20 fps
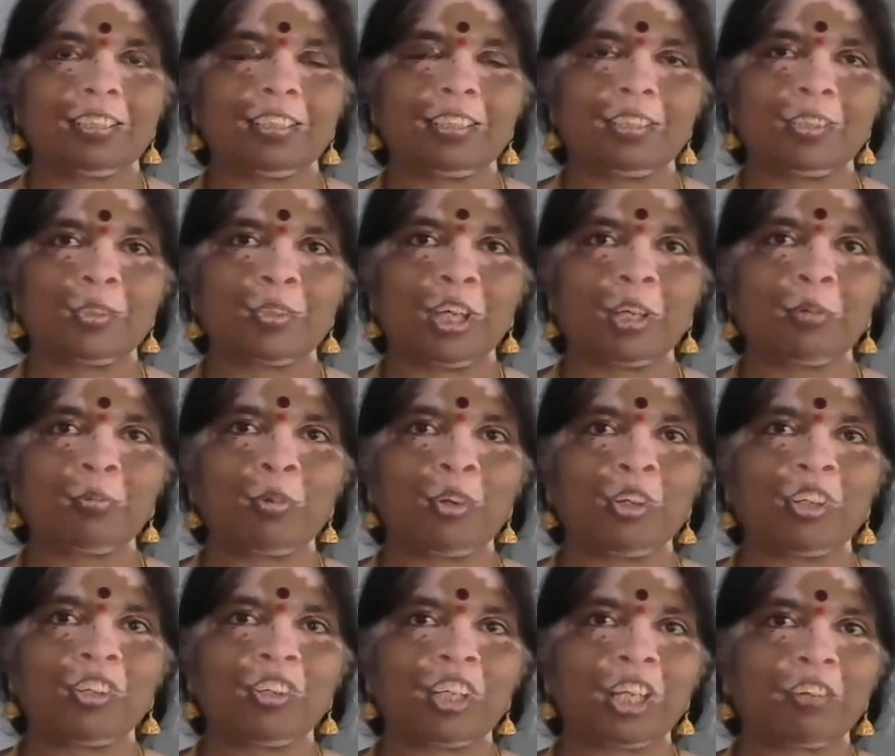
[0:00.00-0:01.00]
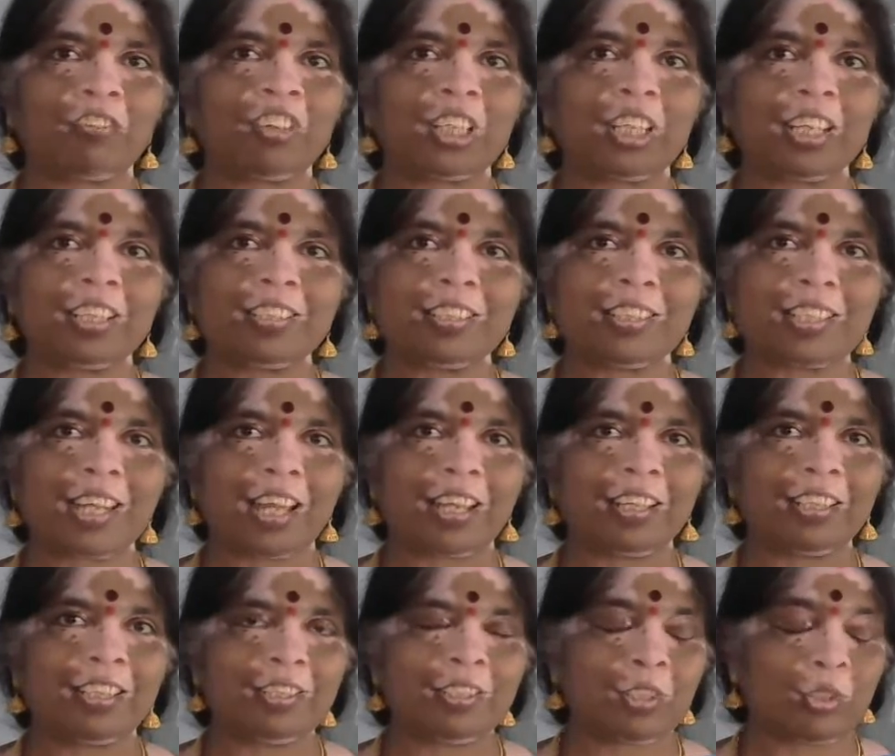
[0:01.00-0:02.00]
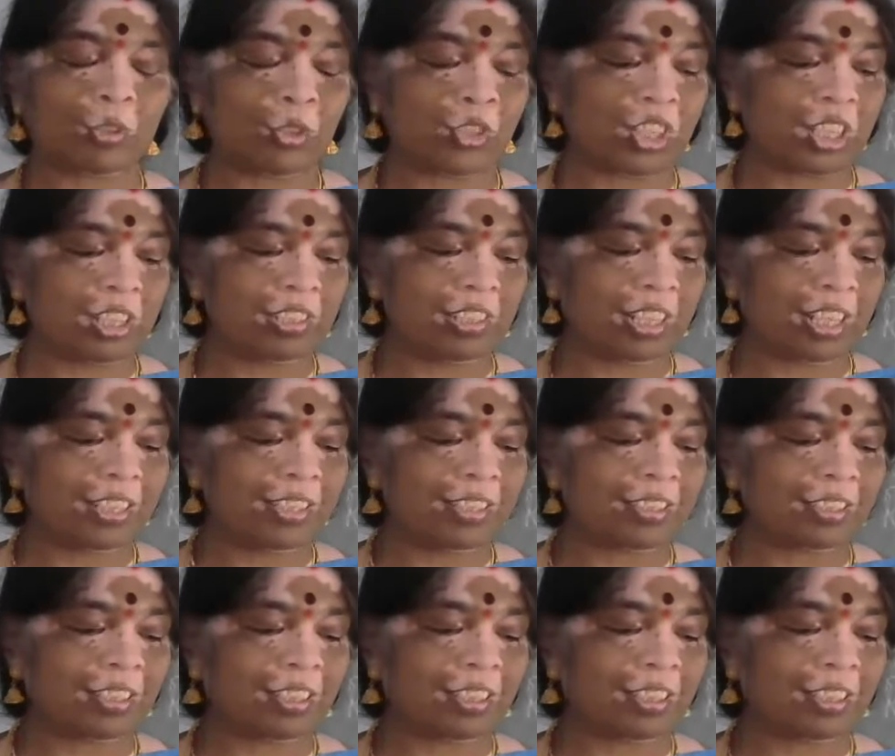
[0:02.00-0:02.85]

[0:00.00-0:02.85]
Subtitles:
Today I am going to take for 10th Standard Social Science.